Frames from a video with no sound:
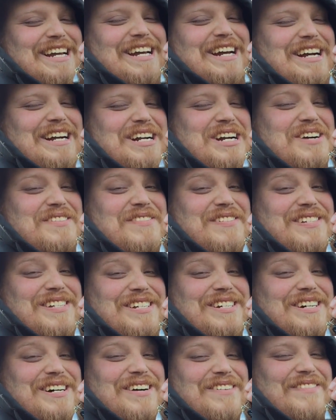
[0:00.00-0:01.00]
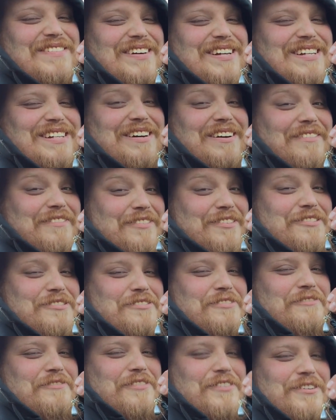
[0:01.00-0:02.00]
A comment's a comment, a view's
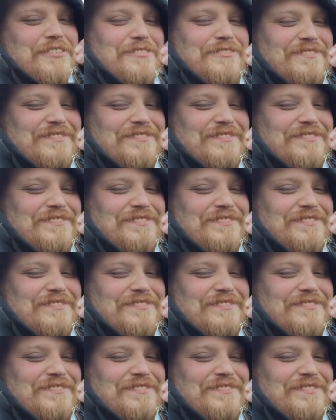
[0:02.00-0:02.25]
a view.